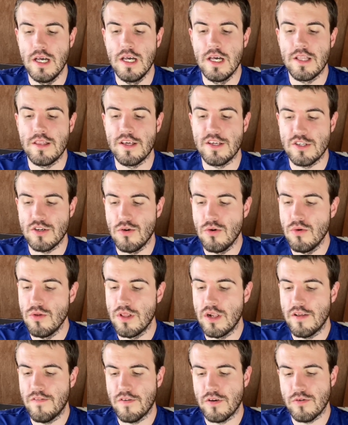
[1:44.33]
These are all the
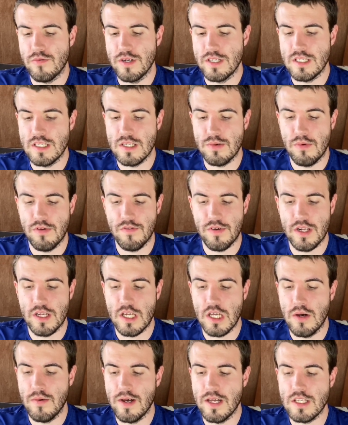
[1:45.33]
different quizzes that we've had a
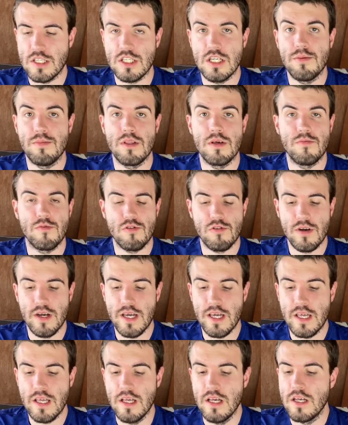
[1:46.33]
go at. Some of them are
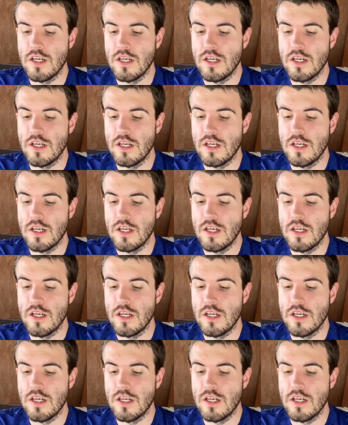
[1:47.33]
great.